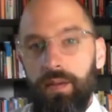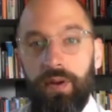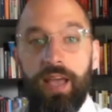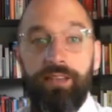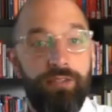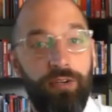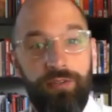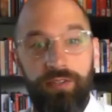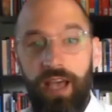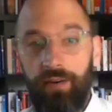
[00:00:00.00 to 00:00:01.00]
But as it
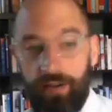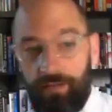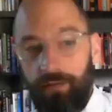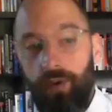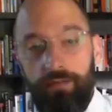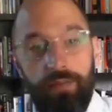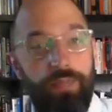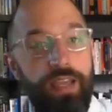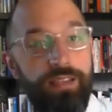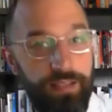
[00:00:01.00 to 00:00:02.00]
turns out, if you have the
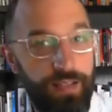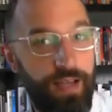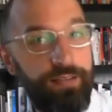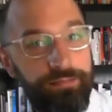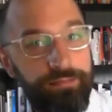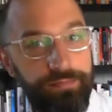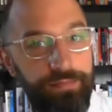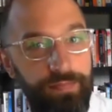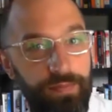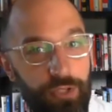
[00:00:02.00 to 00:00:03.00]
baseline,
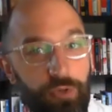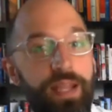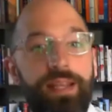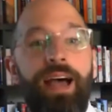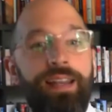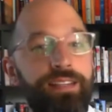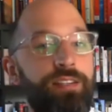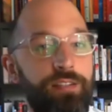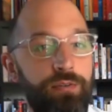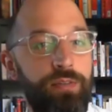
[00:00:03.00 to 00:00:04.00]
you may not need
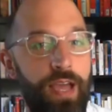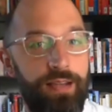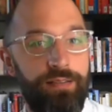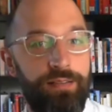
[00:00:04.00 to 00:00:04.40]
to do that